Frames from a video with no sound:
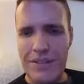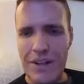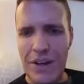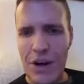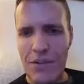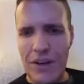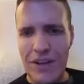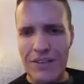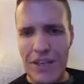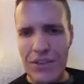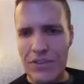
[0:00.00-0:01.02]
If I
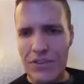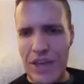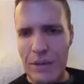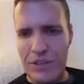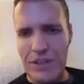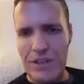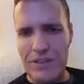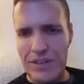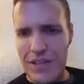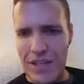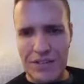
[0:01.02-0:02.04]
take the time to
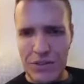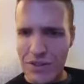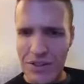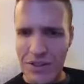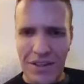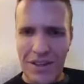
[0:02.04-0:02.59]
get to,